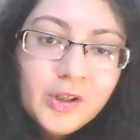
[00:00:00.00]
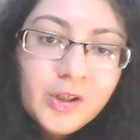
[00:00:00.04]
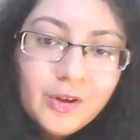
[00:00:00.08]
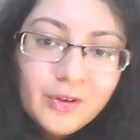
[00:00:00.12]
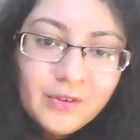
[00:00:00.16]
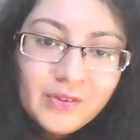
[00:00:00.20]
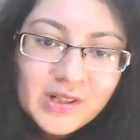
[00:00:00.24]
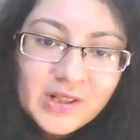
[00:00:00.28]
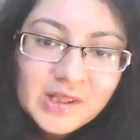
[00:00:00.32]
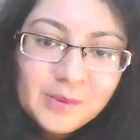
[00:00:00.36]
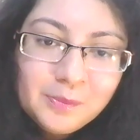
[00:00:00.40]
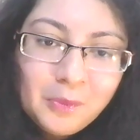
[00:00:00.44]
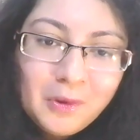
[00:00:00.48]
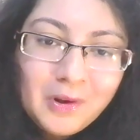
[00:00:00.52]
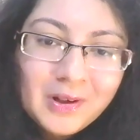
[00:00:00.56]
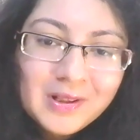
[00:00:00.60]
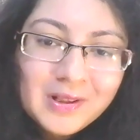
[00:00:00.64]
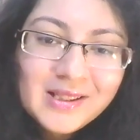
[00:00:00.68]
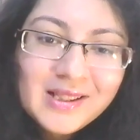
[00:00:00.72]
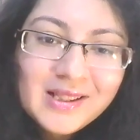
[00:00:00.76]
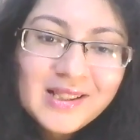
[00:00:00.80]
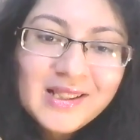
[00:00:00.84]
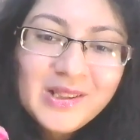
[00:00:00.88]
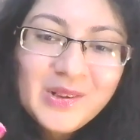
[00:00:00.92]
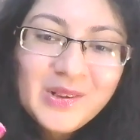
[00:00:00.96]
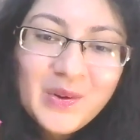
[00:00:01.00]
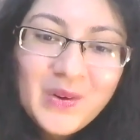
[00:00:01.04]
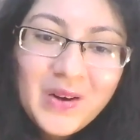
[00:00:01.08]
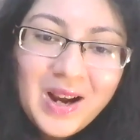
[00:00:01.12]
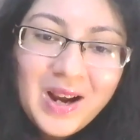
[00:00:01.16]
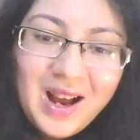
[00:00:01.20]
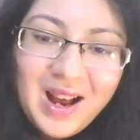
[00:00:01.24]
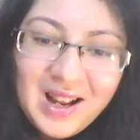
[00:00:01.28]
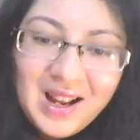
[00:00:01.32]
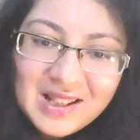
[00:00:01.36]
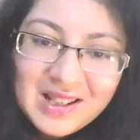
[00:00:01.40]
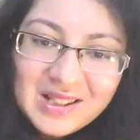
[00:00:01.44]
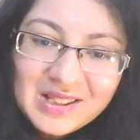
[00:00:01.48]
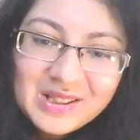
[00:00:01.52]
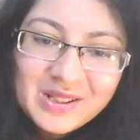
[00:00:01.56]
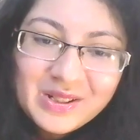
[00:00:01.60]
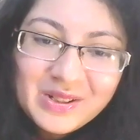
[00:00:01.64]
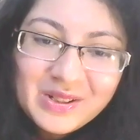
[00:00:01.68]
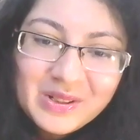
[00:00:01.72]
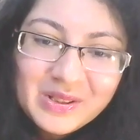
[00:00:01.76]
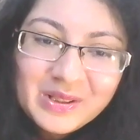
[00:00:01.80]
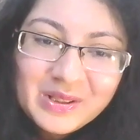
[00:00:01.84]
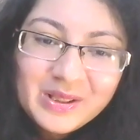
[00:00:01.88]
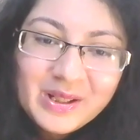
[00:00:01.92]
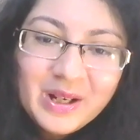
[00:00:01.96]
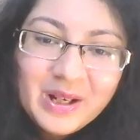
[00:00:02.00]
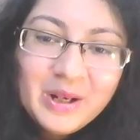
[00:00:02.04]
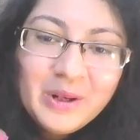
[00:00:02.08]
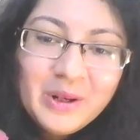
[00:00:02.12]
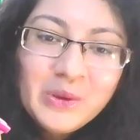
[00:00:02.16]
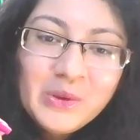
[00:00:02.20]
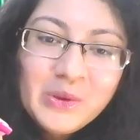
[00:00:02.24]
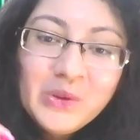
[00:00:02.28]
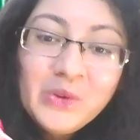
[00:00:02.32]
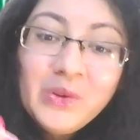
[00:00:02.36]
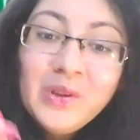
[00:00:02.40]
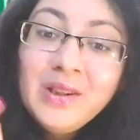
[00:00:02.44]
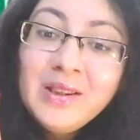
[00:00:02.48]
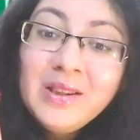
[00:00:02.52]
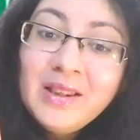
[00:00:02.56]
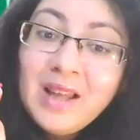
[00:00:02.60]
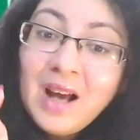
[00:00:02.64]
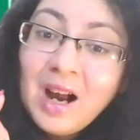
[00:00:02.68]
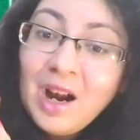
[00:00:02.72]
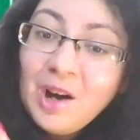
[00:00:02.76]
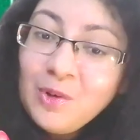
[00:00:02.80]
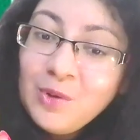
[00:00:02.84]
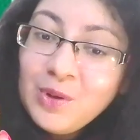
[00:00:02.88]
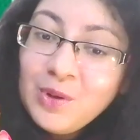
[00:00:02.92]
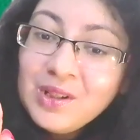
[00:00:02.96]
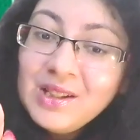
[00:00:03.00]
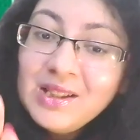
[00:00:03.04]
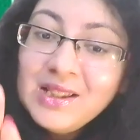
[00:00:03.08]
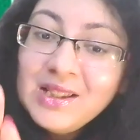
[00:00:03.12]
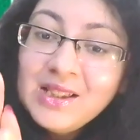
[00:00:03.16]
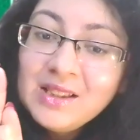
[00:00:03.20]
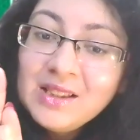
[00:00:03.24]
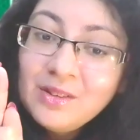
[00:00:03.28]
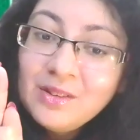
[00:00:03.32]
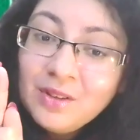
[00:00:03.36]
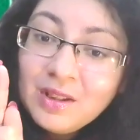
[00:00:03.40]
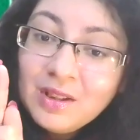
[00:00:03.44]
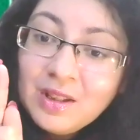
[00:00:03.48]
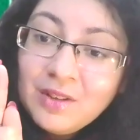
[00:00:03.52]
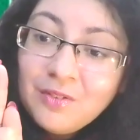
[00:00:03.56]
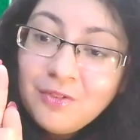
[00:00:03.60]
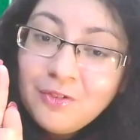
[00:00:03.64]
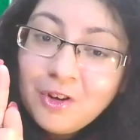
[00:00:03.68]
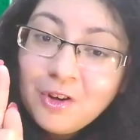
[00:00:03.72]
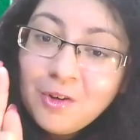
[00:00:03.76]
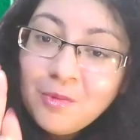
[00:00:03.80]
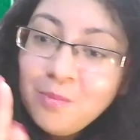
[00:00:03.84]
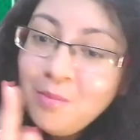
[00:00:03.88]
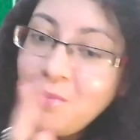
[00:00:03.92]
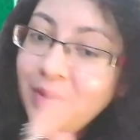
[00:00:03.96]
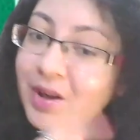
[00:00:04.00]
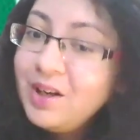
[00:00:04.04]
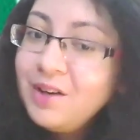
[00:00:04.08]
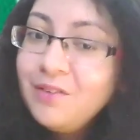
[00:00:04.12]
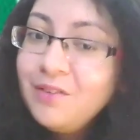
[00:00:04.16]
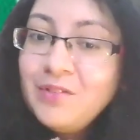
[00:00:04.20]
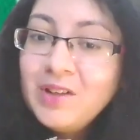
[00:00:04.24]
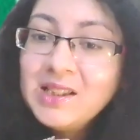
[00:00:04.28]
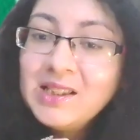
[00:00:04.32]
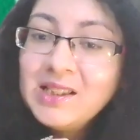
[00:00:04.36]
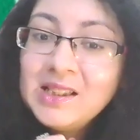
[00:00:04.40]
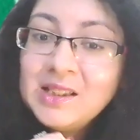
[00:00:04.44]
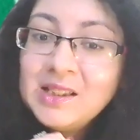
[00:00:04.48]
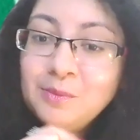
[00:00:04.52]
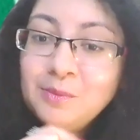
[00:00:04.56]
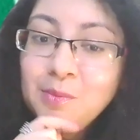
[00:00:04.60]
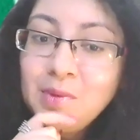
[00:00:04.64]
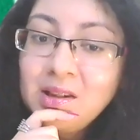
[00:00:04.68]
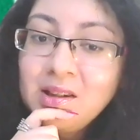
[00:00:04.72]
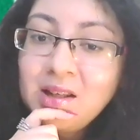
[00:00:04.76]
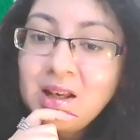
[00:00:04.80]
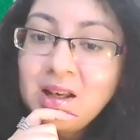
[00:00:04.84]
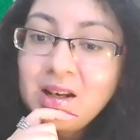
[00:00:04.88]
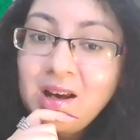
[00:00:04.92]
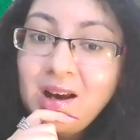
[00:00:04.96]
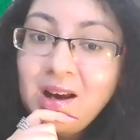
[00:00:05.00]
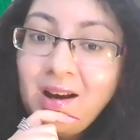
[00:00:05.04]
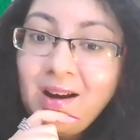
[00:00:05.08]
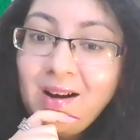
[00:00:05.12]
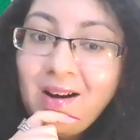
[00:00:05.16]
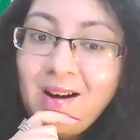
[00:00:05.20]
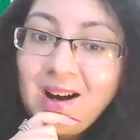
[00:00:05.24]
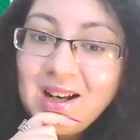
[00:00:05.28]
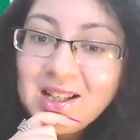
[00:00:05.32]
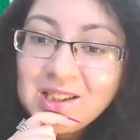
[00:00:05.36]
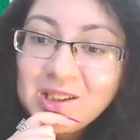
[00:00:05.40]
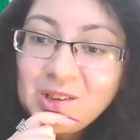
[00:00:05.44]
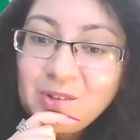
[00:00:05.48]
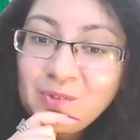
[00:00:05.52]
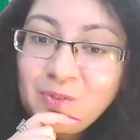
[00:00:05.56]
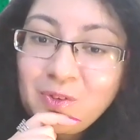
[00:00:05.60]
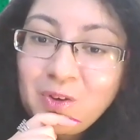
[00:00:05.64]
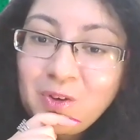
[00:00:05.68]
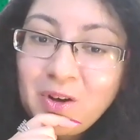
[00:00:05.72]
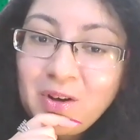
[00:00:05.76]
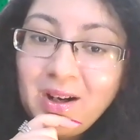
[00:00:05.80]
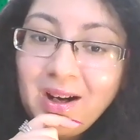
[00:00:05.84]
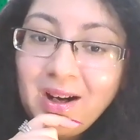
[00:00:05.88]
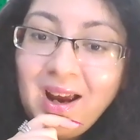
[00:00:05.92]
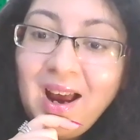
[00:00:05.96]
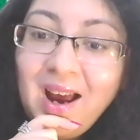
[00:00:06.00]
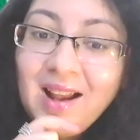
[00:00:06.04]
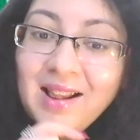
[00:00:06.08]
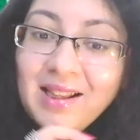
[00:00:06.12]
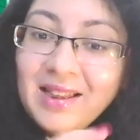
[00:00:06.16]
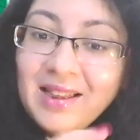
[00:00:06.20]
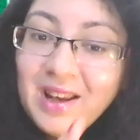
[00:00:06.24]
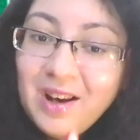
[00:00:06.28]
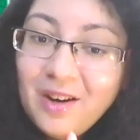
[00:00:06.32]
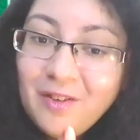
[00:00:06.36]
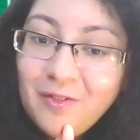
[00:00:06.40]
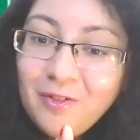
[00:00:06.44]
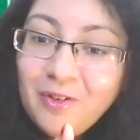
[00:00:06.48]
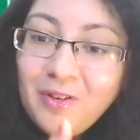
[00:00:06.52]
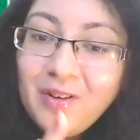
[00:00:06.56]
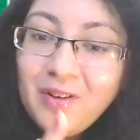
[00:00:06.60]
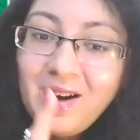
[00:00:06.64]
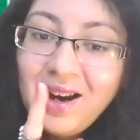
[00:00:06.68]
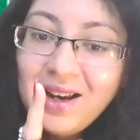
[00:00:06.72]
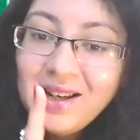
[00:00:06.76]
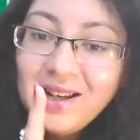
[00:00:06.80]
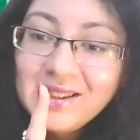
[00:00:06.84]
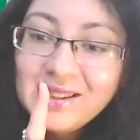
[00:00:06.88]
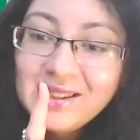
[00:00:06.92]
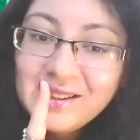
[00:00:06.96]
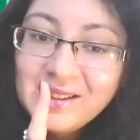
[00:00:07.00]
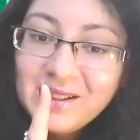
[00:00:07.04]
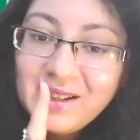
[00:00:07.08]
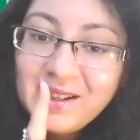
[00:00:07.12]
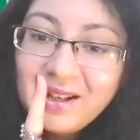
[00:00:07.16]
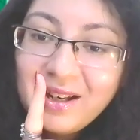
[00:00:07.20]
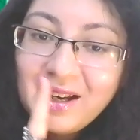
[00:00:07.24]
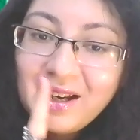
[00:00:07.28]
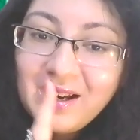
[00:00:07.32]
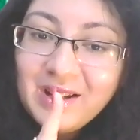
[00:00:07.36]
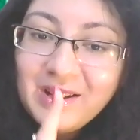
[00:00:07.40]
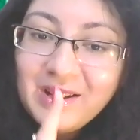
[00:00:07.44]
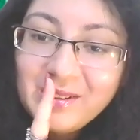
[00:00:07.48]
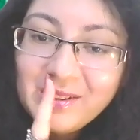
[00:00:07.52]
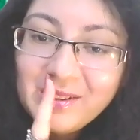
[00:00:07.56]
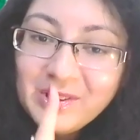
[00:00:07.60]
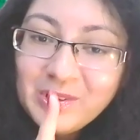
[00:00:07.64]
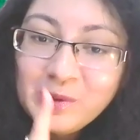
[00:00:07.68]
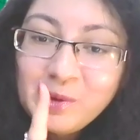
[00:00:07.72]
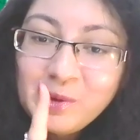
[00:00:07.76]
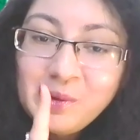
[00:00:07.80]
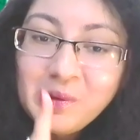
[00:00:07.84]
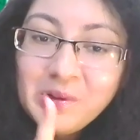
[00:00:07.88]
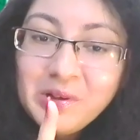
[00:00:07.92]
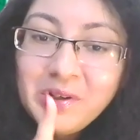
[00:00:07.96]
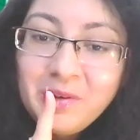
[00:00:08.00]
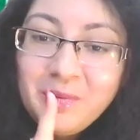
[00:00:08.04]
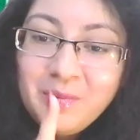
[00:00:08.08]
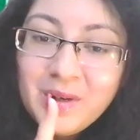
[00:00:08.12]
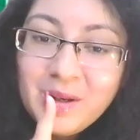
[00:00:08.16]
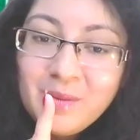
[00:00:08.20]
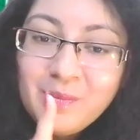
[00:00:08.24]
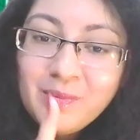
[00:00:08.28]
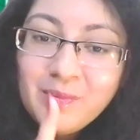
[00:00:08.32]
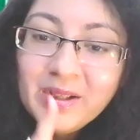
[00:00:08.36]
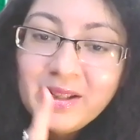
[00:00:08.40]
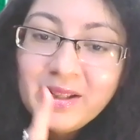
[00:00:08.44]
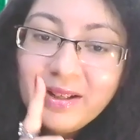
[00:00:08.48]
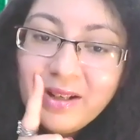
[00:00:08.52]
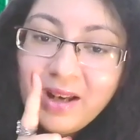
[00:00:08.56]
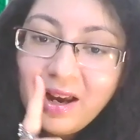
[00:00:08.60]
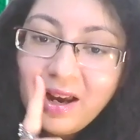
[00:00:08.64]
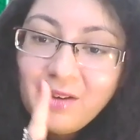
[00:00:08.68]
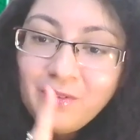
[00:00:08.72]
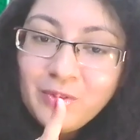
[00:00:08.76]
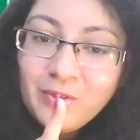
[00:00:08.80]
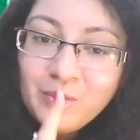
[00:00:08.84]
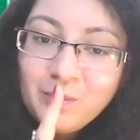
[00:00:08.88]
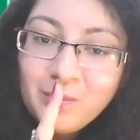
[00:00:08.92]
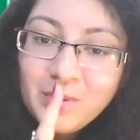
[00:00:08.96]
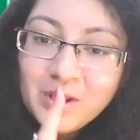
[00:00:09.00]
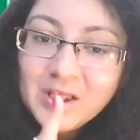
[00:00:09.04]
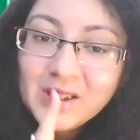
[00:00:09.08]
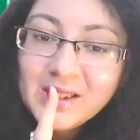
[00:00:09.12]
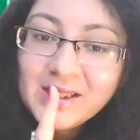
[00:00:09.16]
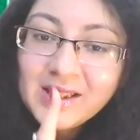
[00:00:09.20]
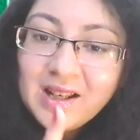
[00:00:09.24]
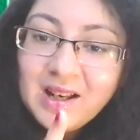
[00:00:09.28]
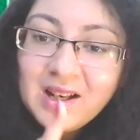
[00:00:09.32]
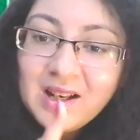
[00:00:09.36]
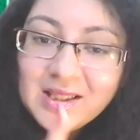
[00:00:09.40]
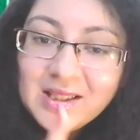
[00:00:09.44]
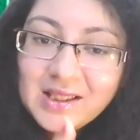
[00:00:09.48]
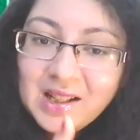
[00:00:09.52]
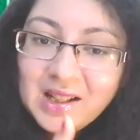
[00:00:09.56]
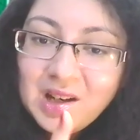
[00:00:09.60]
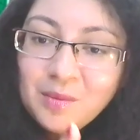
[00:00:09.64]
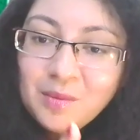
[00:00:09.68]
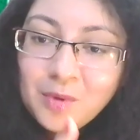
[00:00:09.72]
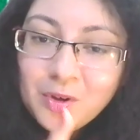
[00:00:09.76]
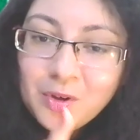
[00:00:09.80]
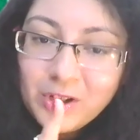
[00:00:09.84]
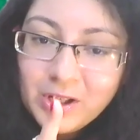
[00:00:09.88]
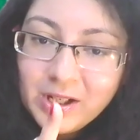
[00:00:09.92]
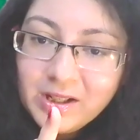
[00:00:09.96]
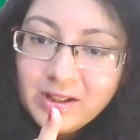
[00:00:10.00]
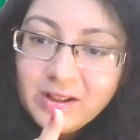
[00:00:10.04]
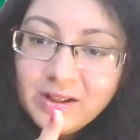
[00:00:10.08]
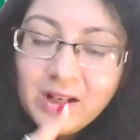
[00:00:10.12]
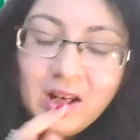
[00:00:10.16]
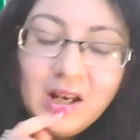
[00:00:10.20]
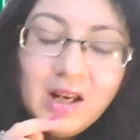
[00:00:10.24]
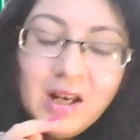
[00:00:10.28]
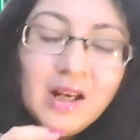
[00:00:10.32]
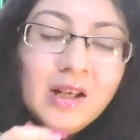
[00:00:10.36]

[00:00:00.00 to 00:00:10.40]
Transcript: your responses, your answers. So that is the formative assessment that I asked for, and therefore told you people that I would be discussing about it.